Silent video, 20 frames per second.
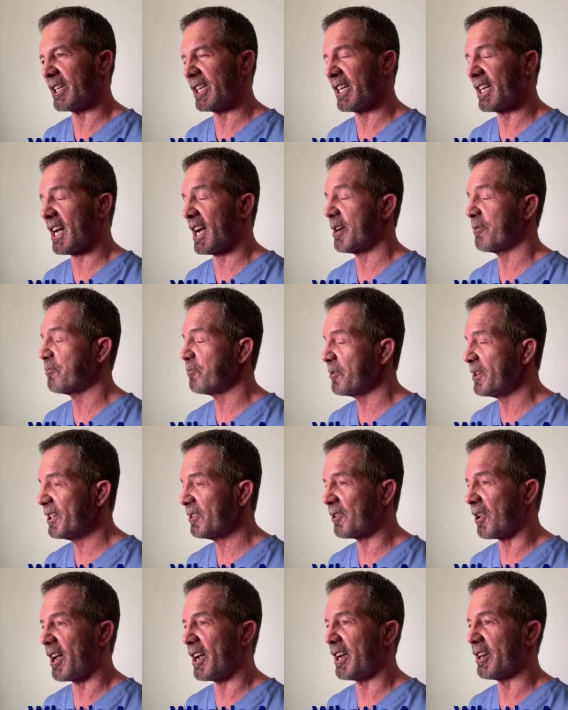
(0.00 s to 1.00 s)
And I
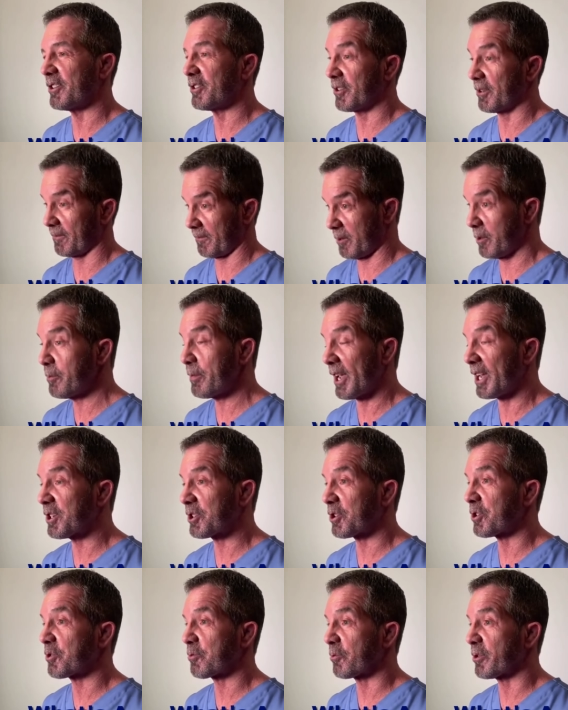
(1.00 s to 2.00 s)
realized a few
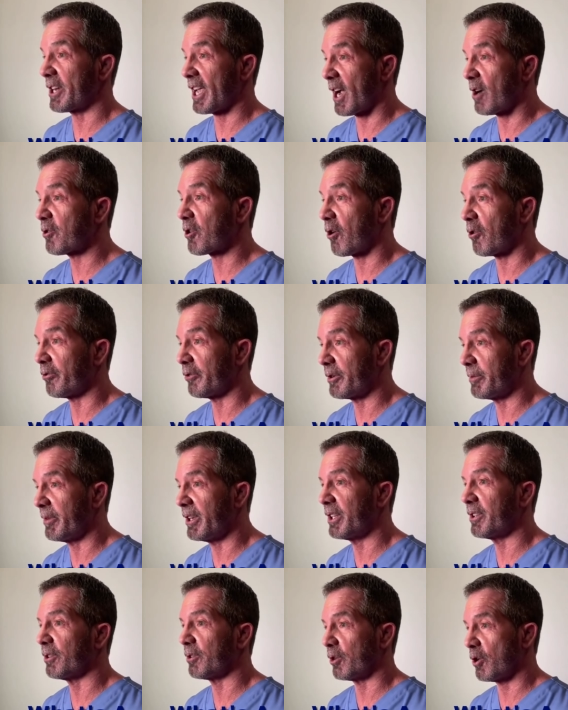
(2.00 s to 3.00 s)
patients were now calling me
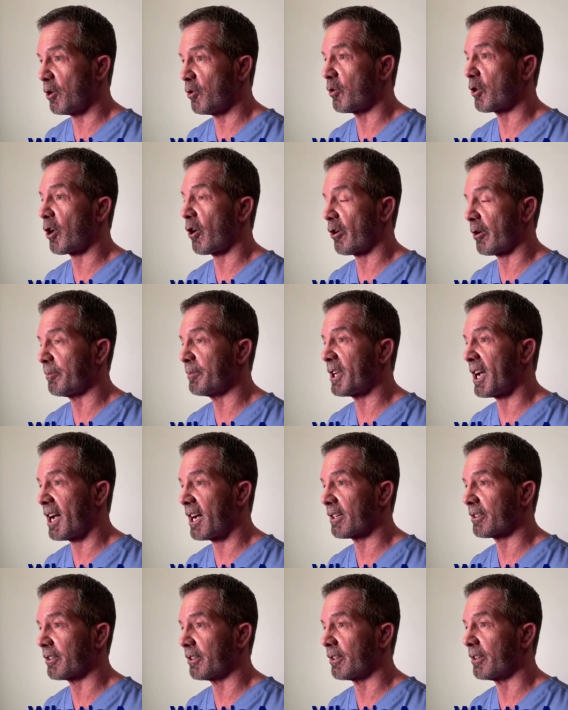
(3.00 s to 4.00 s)
their low carb
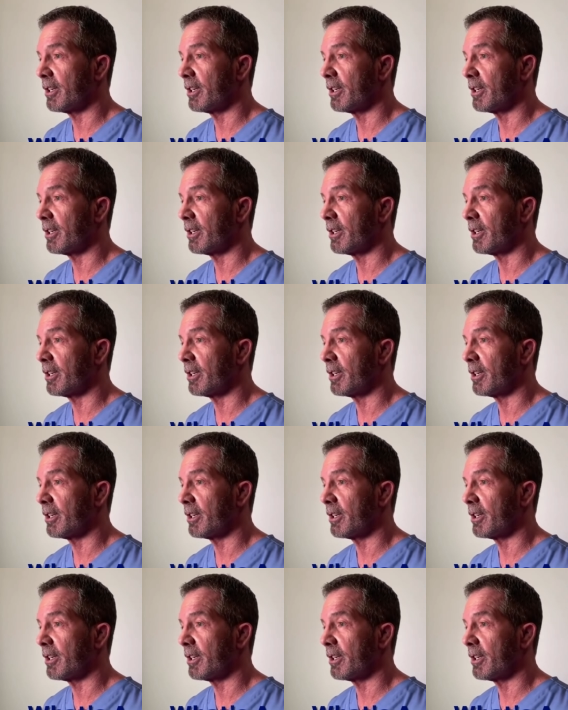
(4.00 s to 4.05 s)
doctor.